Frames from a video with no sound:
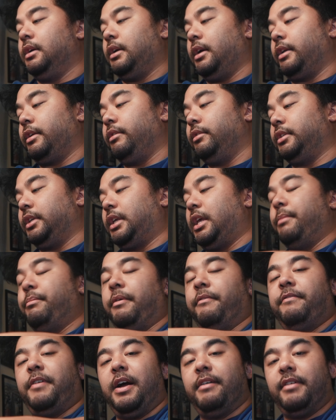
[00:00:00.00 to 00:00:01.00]
I usually keep a
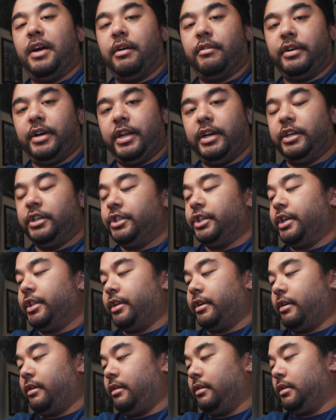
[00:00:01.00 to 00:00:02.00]
5-hour energy in
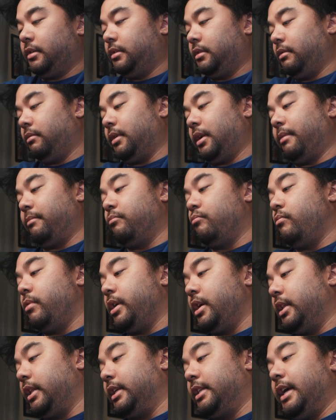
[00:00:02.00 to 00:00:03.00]
there, so when I'm
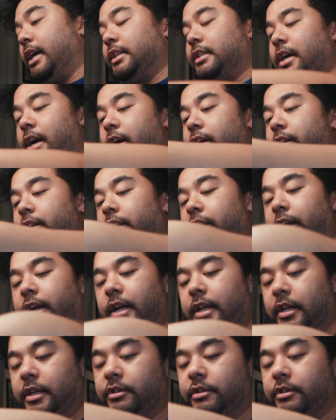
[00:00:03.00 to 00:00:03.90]
really dead tired and I gotta